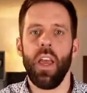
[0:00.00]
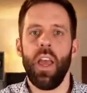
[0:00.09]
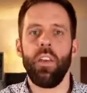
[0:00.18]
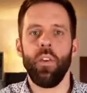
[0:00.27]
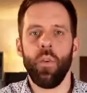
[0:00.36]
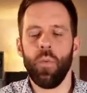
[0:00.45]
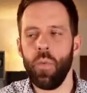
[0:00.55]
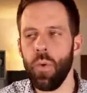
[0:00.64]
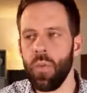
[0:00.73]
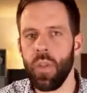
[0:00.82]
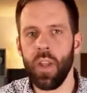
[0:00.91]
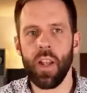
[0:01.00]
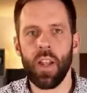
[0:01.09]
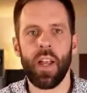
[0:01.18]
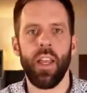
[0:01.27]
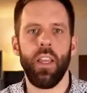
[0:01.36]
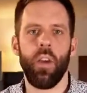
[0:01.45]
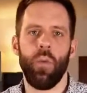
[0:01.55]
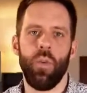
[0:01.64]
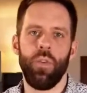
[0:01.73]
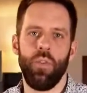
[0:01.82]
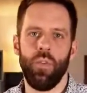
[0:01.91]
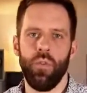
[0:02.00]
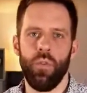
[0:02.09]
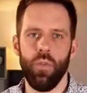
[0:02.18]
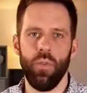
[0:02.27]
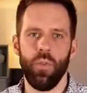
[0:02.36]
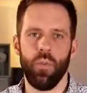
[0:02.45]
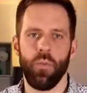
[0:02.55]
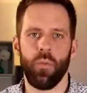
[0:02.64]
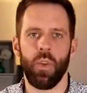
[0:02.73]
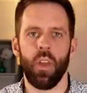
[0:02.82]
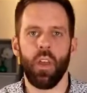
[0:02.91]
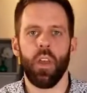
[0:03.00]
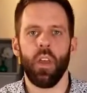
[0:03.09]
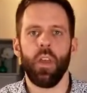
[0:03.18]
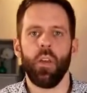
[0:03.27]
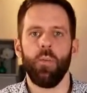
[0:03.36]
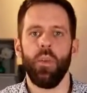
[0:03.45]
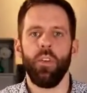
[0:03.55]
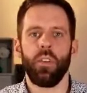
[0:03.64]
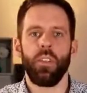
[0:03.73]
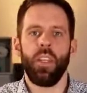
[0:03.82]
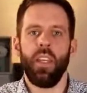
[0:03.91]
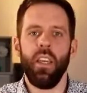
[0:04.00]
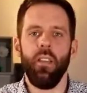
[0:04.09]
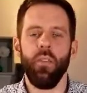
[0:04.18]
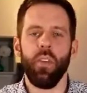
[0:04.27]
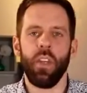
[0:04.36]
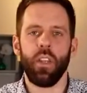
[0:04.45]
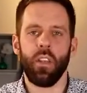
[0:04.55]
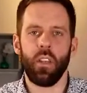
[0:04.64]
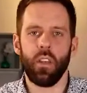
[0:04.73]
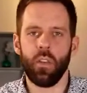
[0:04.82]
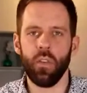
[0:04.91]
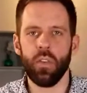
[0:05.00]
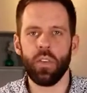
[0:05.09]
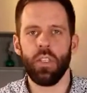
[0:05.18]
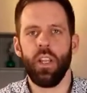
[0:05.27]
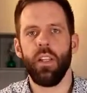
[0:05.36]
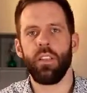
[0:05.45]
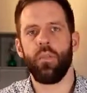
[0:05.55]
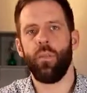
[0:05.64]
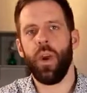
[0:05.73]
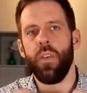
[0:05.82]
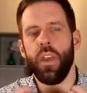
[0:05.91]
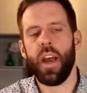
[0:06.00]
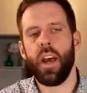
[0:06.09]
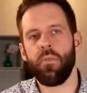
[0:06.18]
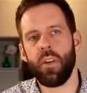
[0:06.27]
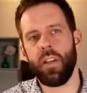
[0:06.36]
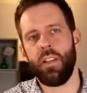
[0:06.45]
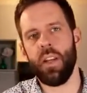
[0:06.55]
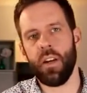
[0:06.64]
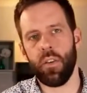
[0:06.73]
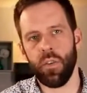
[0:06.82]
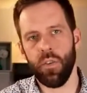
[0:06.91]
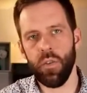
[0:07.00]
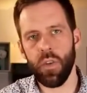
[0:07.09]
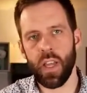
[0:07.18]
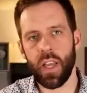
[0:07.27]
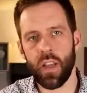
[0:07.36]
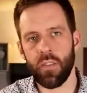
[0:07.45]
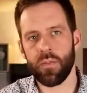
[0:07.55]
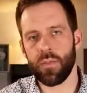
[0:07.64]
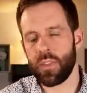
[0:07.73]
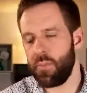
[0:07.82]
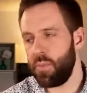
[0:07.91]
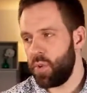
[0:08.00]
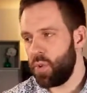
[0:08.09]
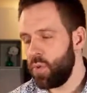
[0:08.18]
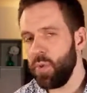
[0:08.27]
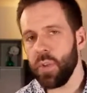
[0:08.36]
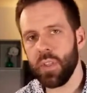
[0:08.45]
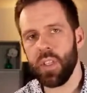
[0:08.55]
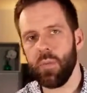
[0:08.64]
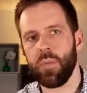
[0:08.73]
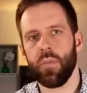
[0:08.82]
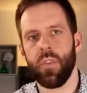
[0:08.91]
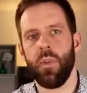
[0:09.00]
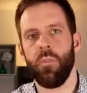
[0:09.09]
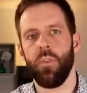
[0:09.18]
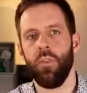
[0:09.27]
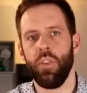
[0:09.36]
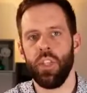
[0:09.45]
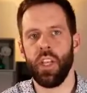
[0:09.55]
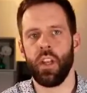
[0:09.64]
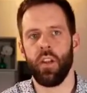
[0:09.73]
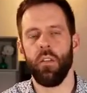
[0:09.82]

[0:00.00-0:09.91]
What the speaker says: And would they like what you do? Because if you get a good sense of where they are right now, you have some cool tips for them to share.